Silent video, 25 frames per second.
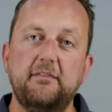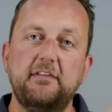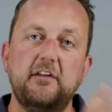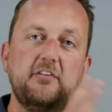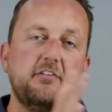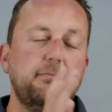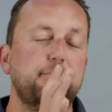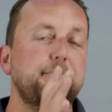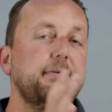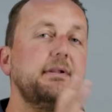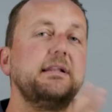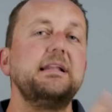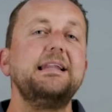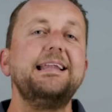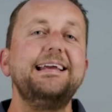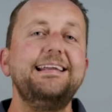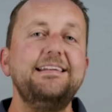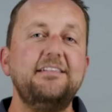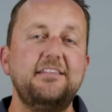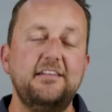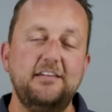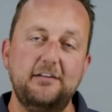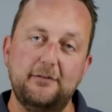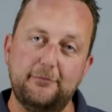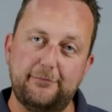there's
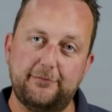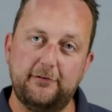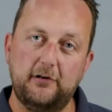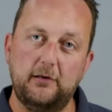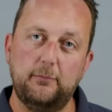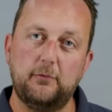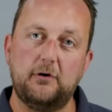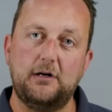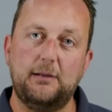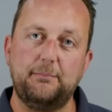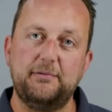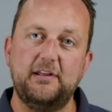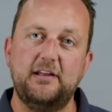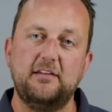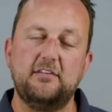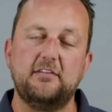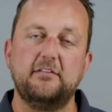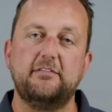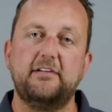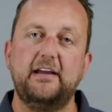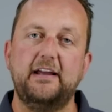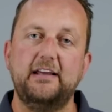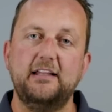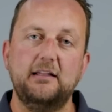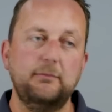plenty of firmware updates
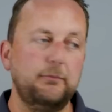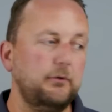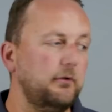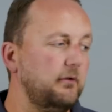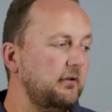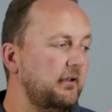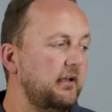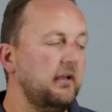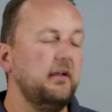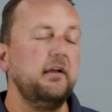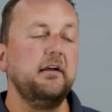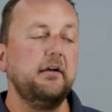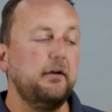available